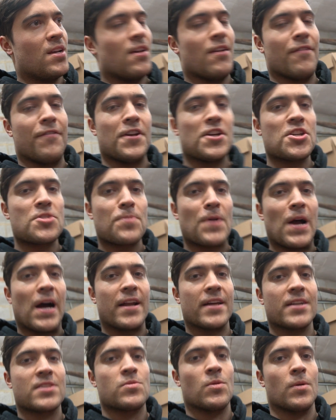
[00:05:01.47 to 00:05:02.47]
Finished
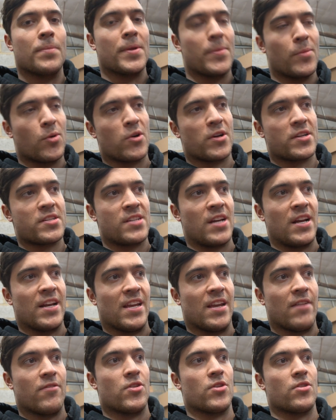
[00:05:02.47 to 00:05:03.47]
product will be more
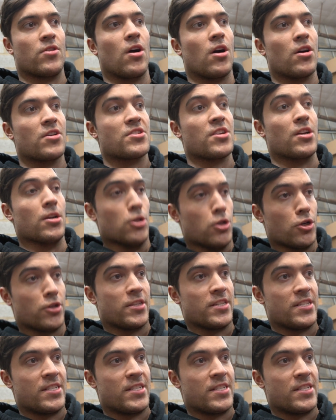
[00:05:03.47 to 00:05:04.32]
exciting. Even though the car is going to look the